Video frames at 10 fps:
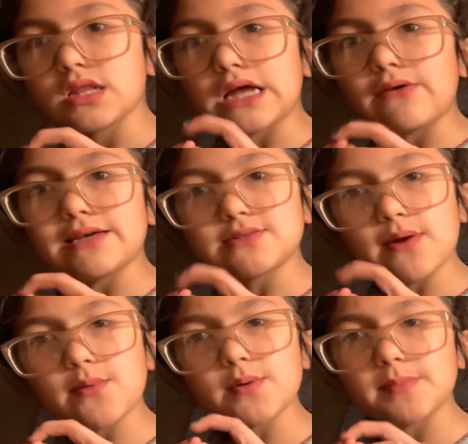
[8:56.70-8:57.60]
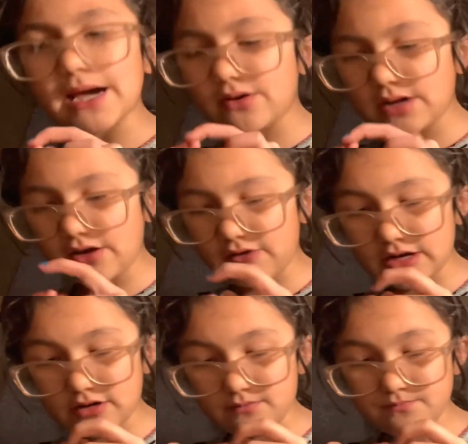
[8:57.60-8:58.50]
That one has a white one, but I don't care right
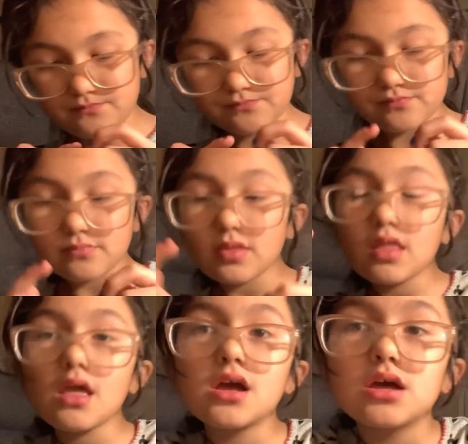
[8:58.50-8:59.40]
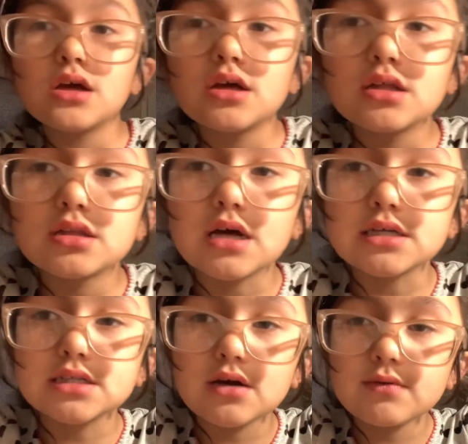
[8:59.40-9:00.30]
now.
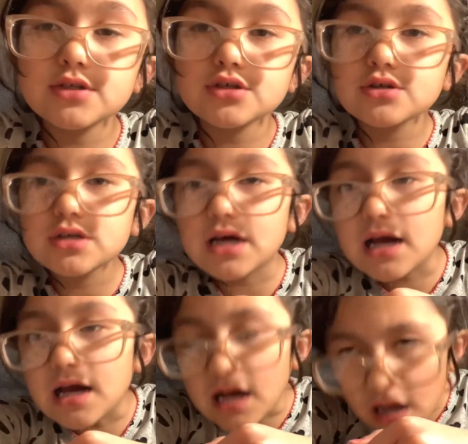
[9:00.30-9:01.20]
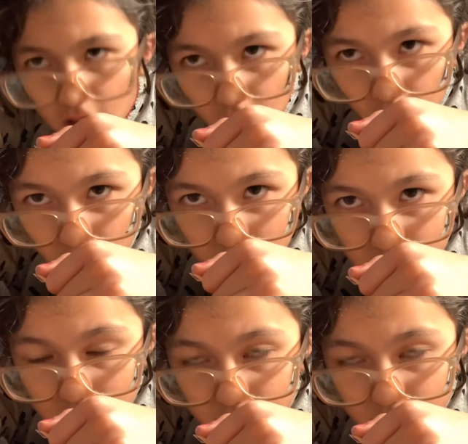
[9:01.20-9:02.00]
That's how it turned out to